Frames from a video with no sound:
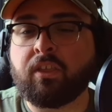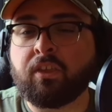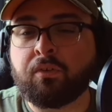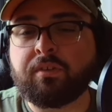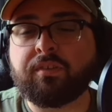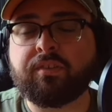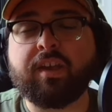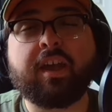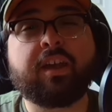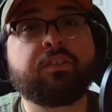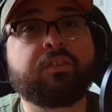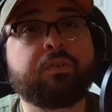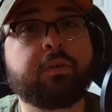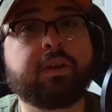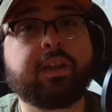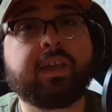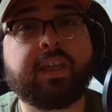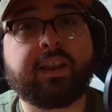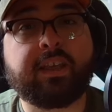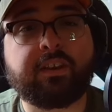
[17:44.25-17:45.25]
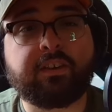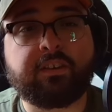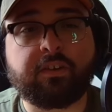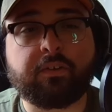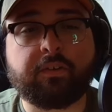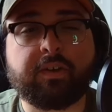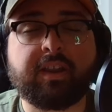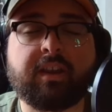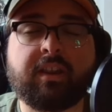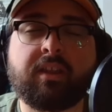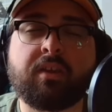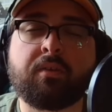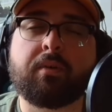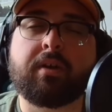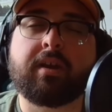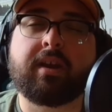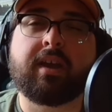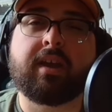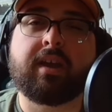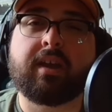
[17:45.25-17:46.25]
You decide you want to get into it.
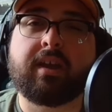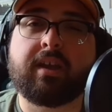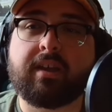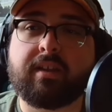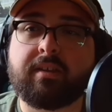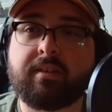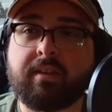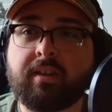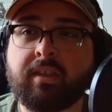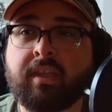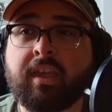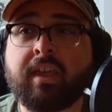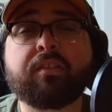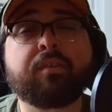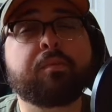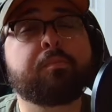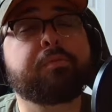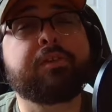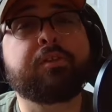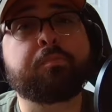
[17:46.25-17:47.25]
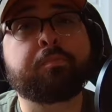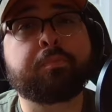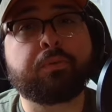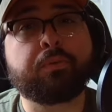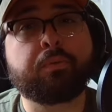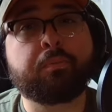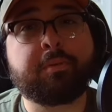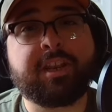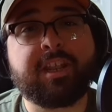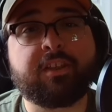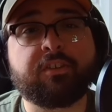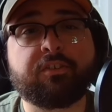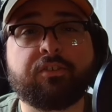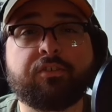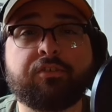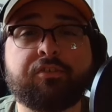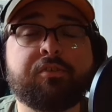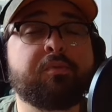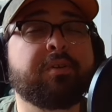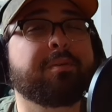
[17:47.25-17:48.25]
You want to get some of these bull
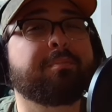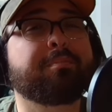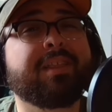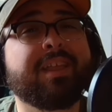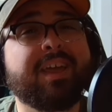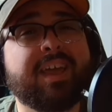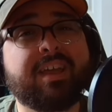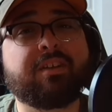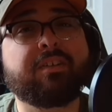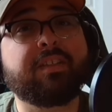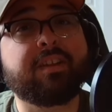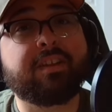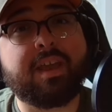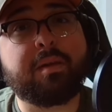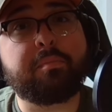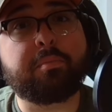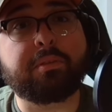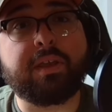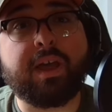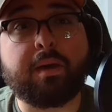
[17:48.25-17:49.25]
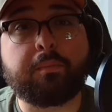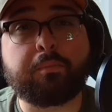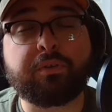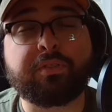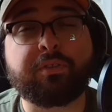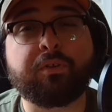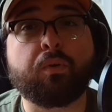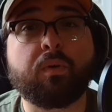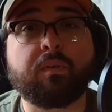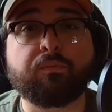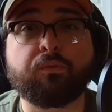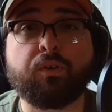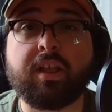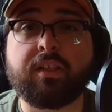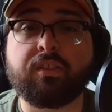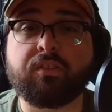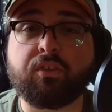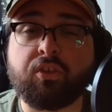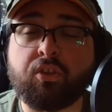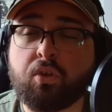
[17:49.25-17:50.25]
miniatures. You want to play it on the tabletop with your
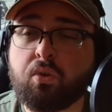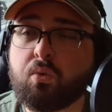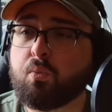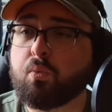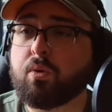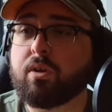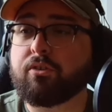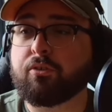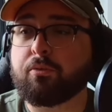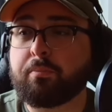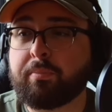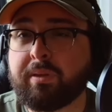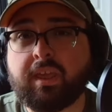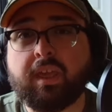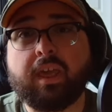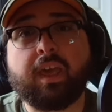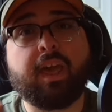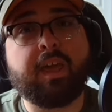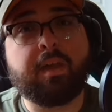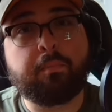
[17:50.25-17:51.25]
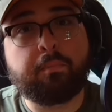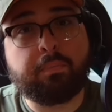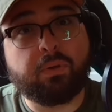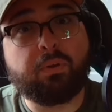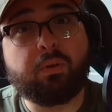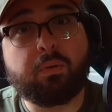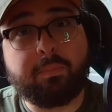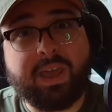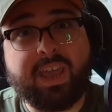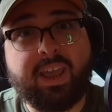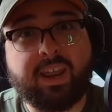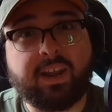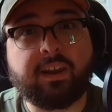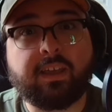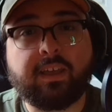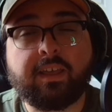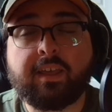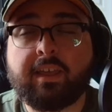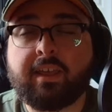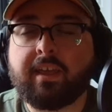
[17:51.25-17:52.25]
friends. You want to be a bull
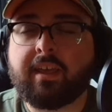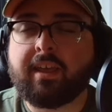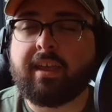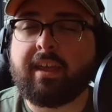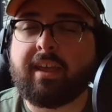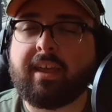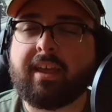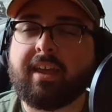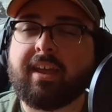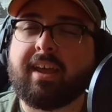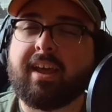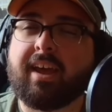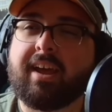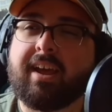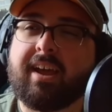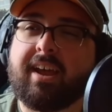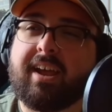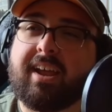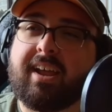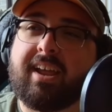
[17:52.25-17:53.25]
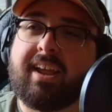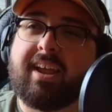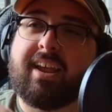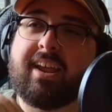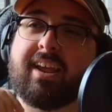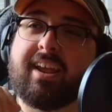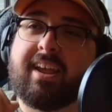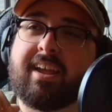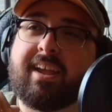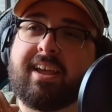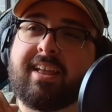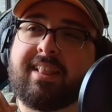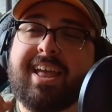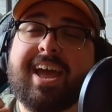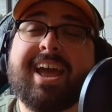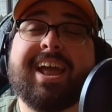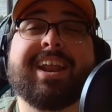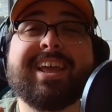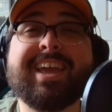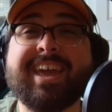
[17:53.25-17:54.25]
main.
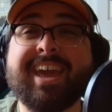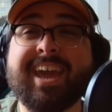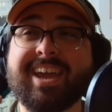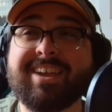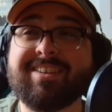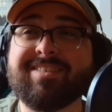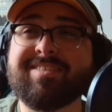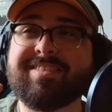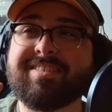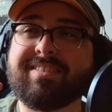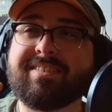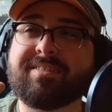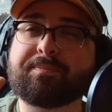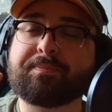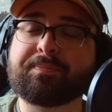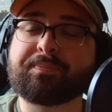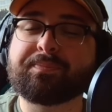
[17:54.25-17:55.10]
In that case,